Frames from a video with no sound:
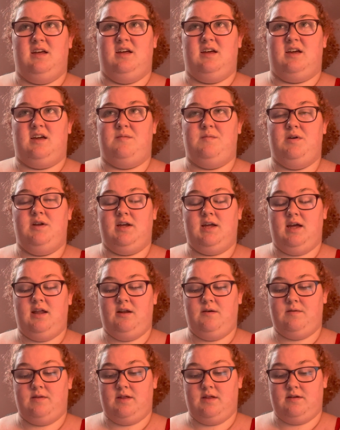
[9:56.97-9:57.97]

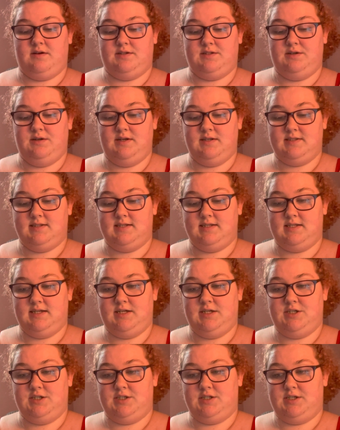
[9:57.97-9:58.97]
communicating with other students, the
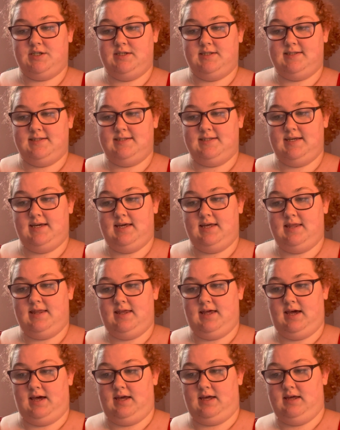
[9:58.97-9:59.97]
teachers could see
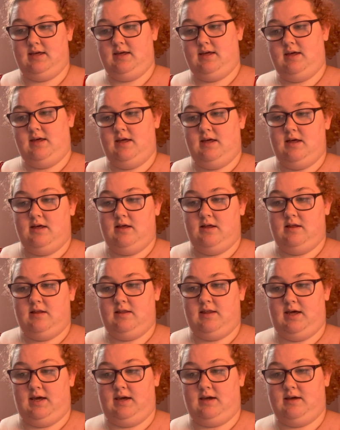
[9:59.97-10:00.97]
that
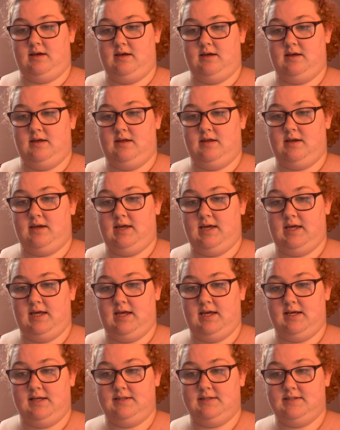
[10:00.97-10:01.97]
like
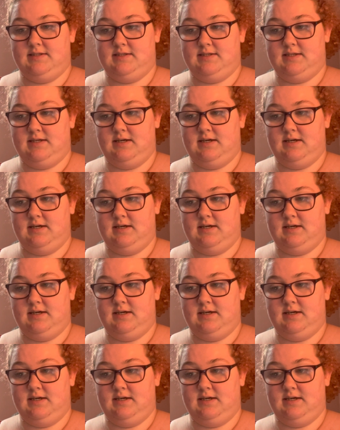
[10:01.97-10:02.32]
kids